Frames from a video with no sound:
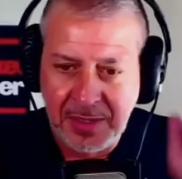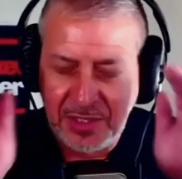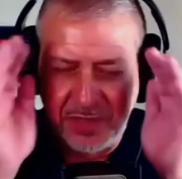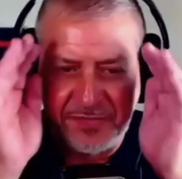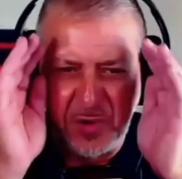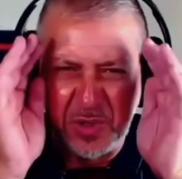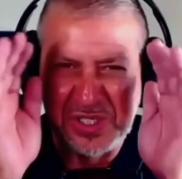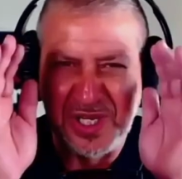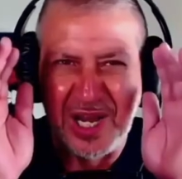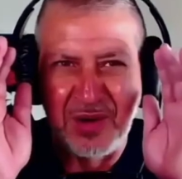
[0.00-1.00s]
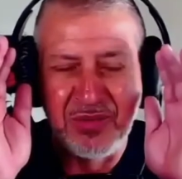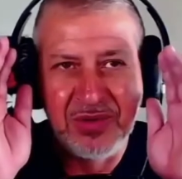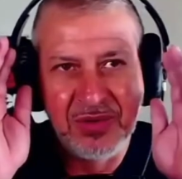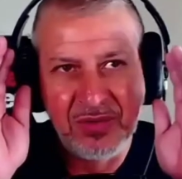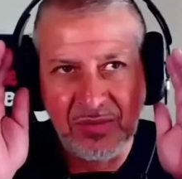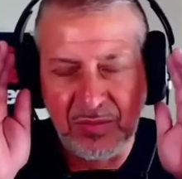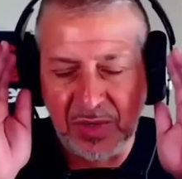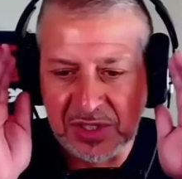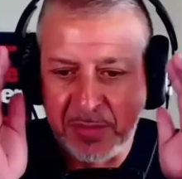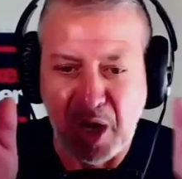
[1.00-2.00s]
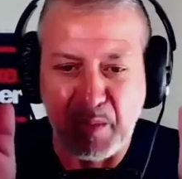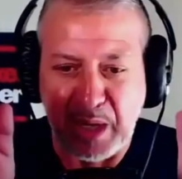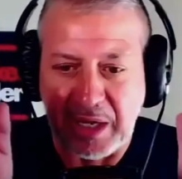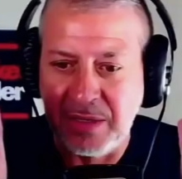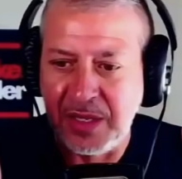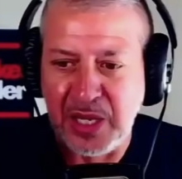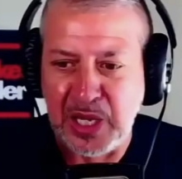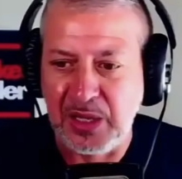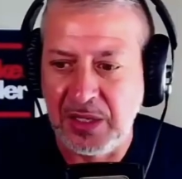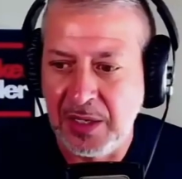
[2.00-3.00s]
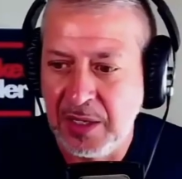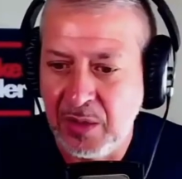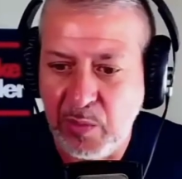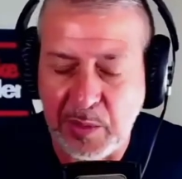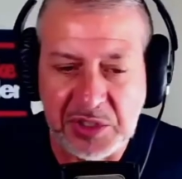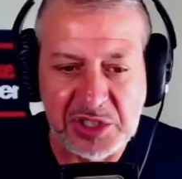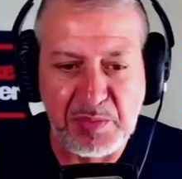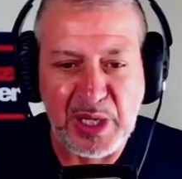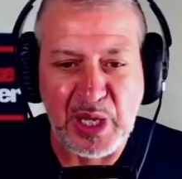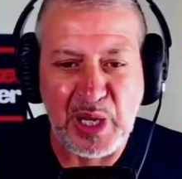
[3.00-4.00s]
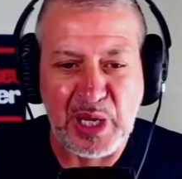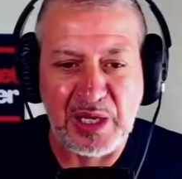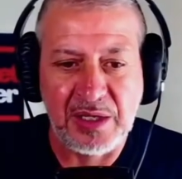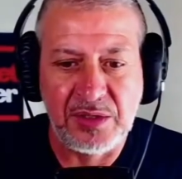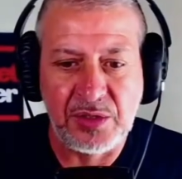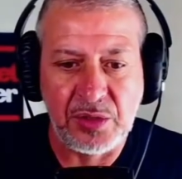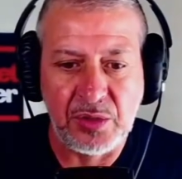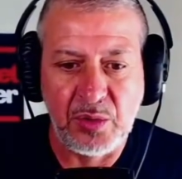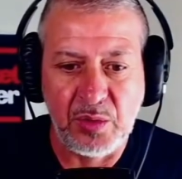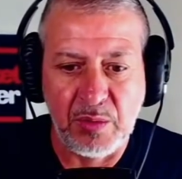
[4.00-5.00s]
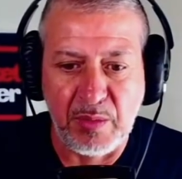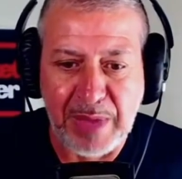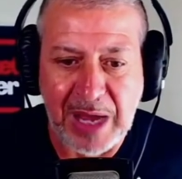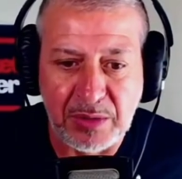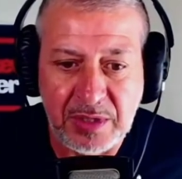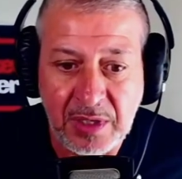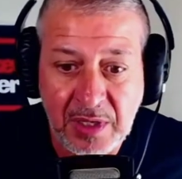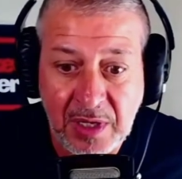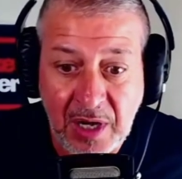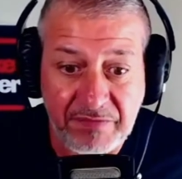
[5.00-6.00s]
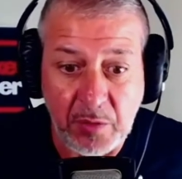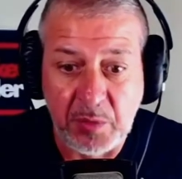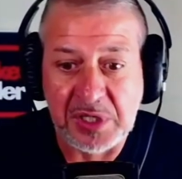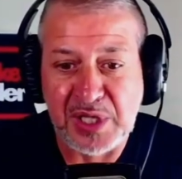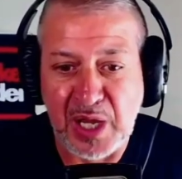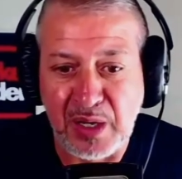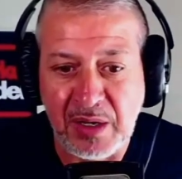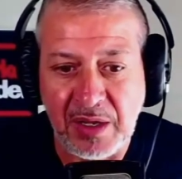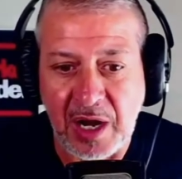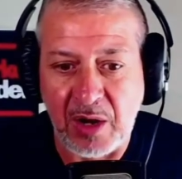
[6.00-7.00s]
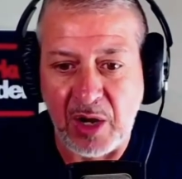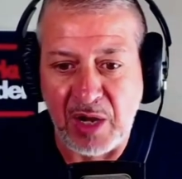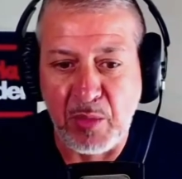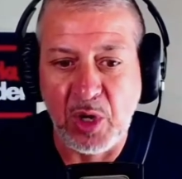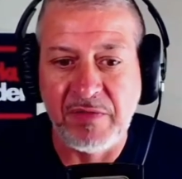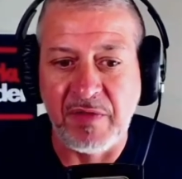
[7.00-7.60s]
You focus in on what's upcoming, and we were just beginning to mount our focus on our automotive